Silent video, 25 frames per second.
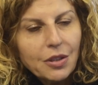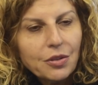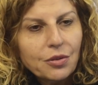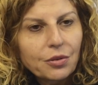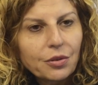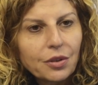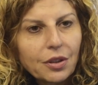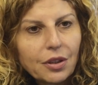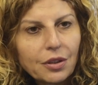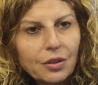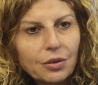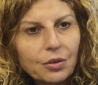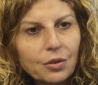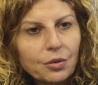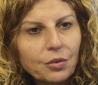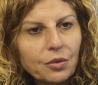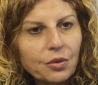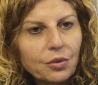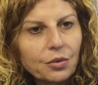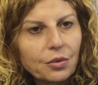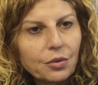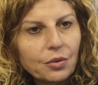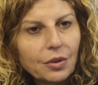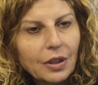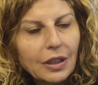My daughter,
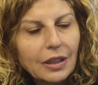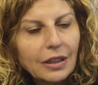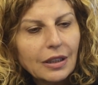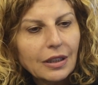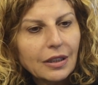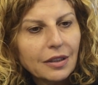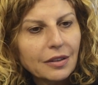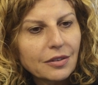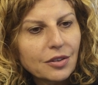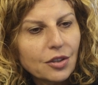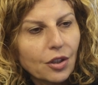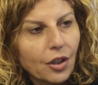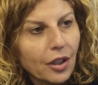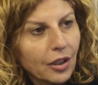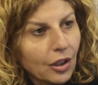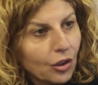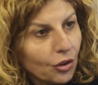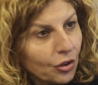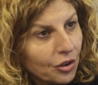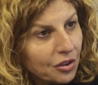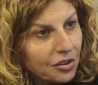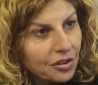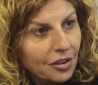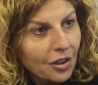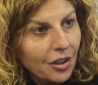who died
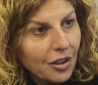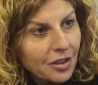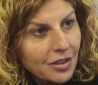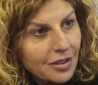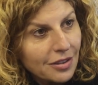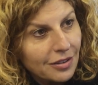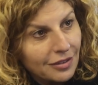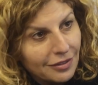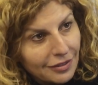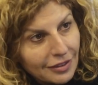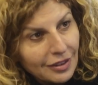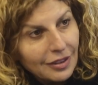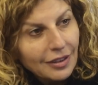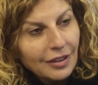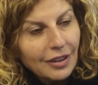alongside